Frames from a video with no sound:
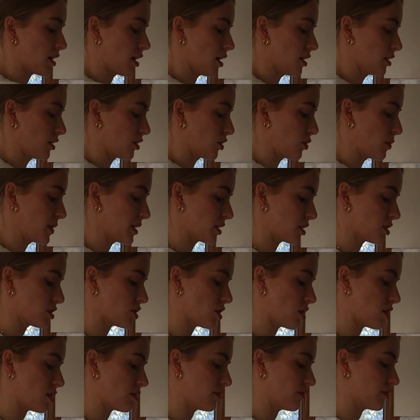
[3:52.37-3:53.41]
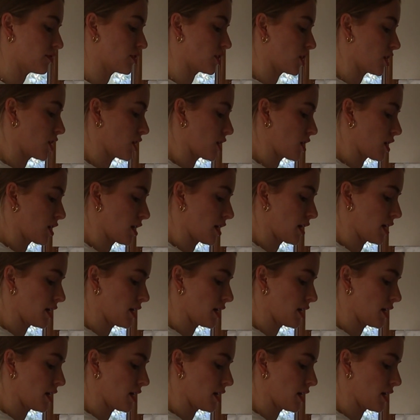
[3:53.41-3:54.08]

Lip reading: a little bit softer